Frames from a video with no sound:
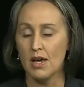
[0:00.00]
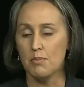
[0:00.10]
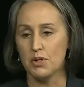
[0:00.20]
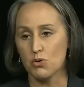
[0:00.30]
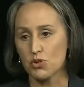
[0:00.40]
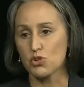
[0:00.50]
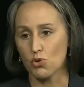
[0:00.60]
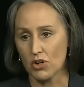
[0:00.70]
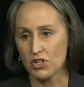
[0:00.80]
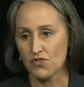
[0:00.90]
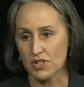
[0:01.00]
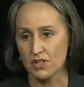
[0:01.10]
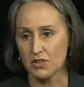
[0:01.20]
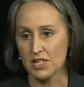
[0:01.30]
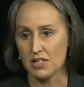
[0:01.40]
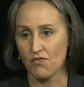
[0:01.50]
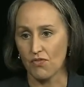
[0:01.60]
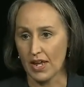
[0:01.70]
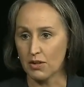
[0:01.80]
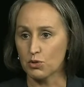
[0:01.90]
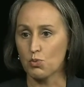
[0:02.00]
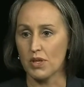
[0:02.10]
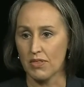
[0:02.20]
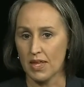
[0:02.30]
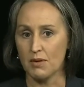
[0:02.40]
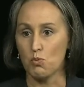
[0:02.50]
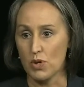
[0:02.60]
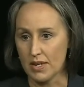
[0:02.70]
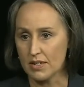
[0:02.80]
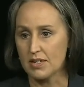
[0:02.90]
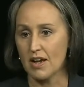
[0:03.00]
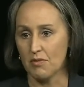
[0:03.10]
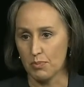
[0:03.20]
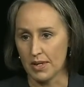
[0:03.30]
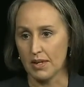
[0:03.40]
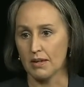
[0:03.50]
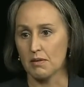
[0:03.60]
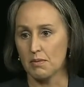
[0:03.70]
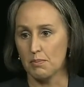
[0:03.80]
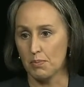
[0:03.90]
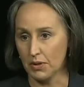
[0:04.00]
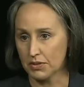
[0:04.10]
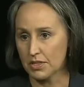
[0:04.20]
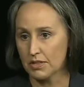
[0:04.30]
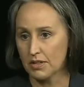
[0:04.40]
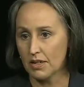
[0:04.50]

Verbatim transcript: manure storage facilities failed within weeks of being built.